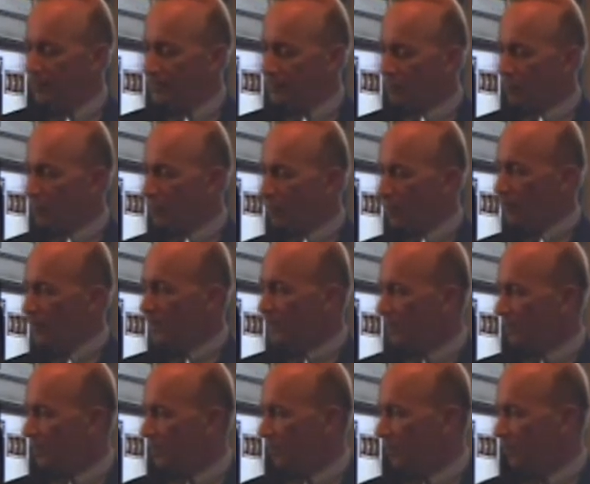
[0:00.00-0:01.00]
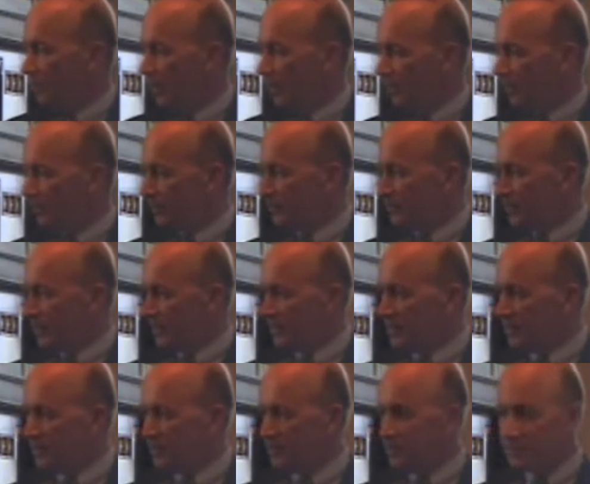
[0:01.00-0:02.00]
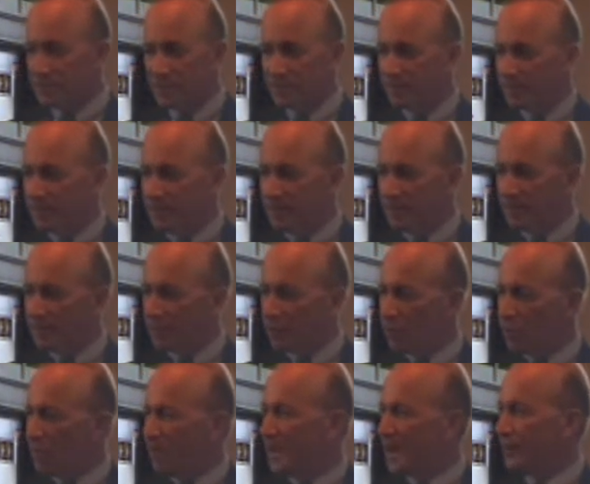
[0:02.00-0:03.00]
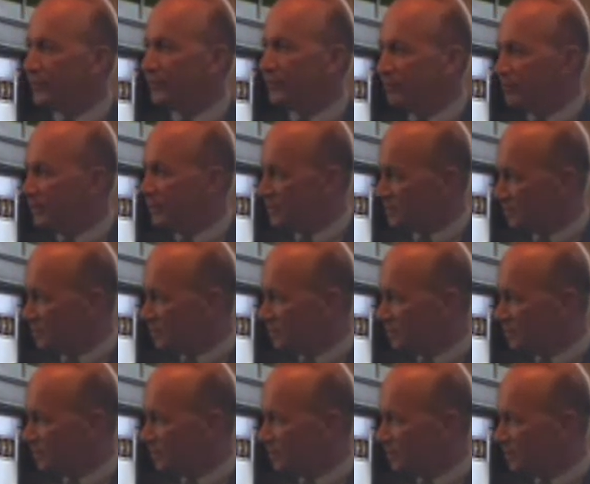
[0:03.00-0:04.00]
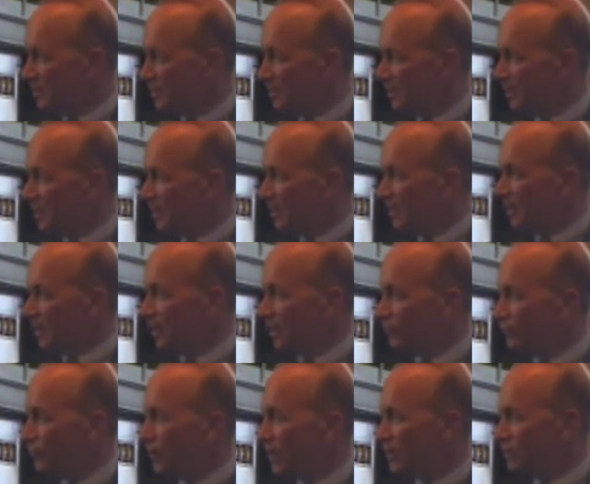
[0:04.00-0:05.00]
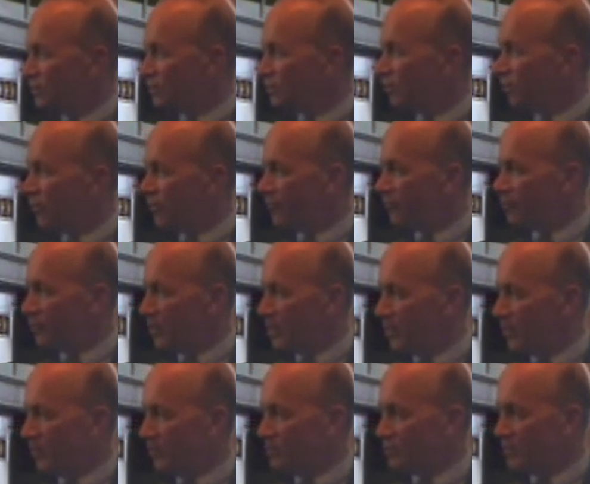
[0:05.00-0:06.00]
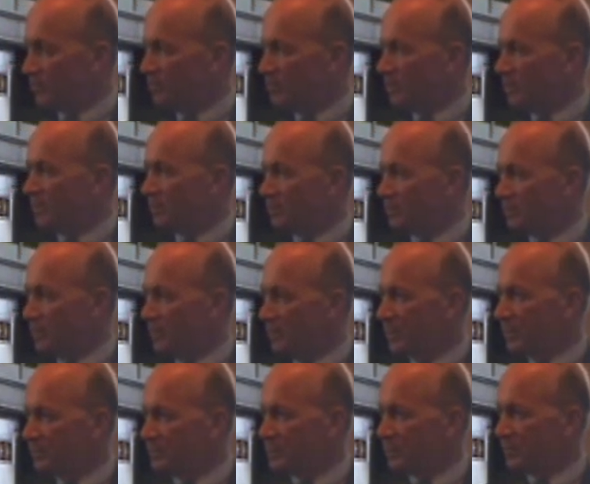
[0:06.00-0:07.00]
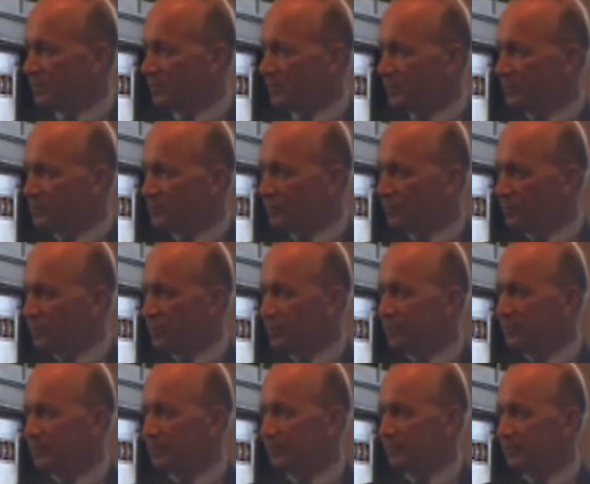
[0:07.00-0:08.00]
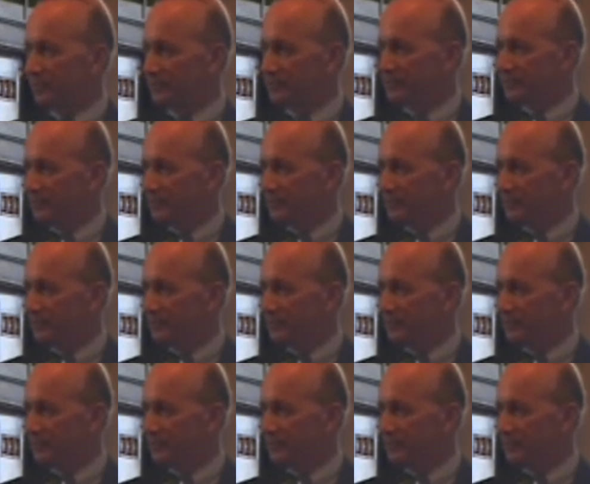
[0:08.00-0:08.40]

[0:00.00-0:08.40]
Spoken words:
so we simply go about the business of trying to solve problems that mean something to real people,